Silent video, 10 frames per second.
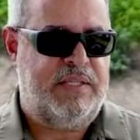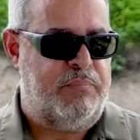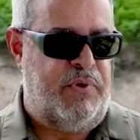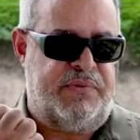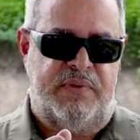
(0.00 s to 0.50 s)

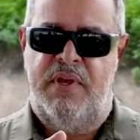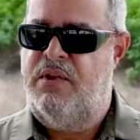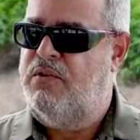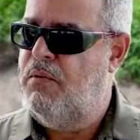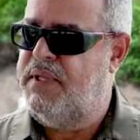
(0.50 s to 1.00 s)
lot,
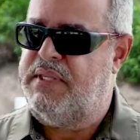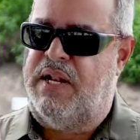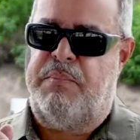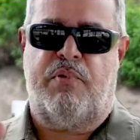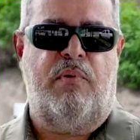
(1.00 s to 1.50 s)
well, you won't
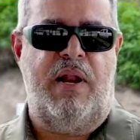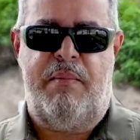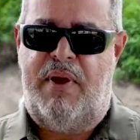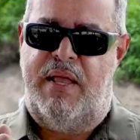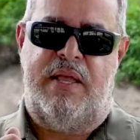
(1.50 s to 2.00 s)
have a
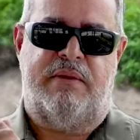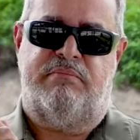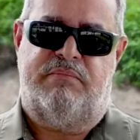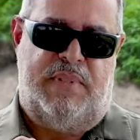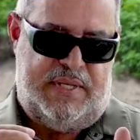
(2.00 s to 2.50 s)
problem
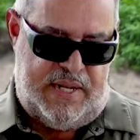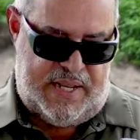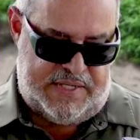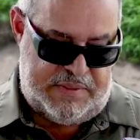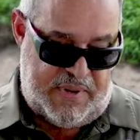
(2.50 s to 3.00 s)
in
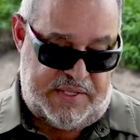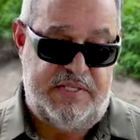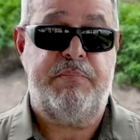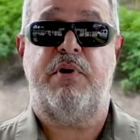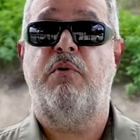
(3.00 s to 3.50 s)
loading that
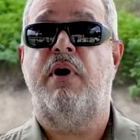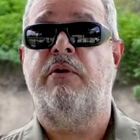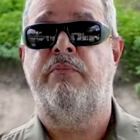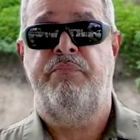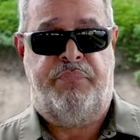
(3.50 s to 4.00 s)
magazine. But
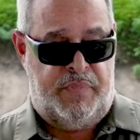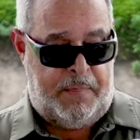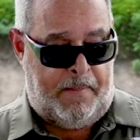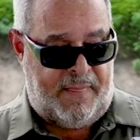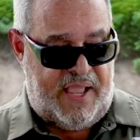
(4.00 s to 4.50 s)
well,
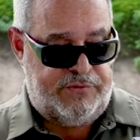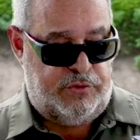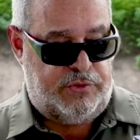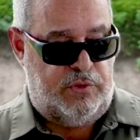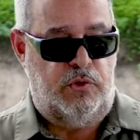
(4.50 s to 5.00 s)
it's
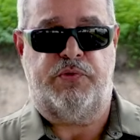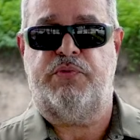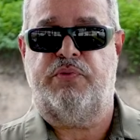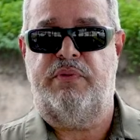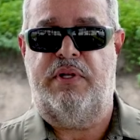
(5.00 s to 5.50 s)
another of
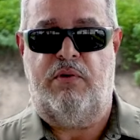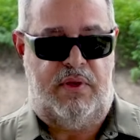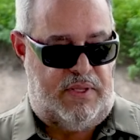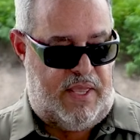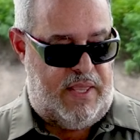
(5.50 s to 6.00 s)

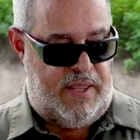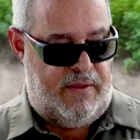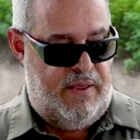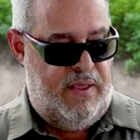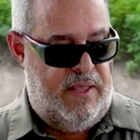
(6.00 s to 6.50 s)
the
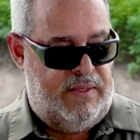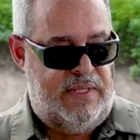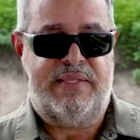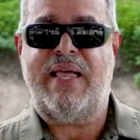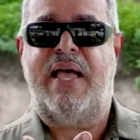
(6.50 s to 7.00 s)

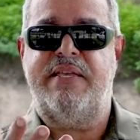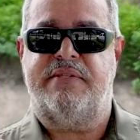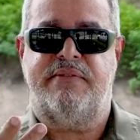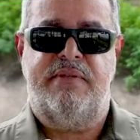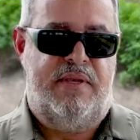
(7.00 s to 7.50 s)

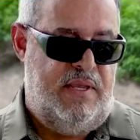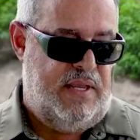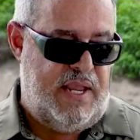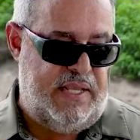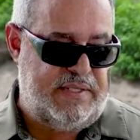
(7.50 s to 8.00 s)
details
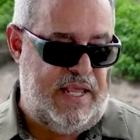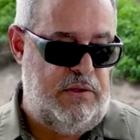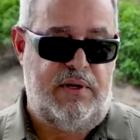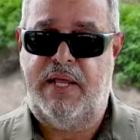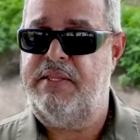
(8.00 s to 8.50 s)
that the
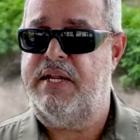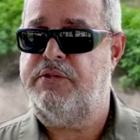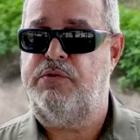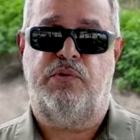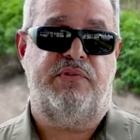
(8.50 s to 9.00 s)
Generation
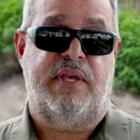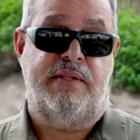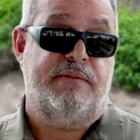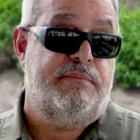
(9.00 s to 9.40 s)
6 has brought.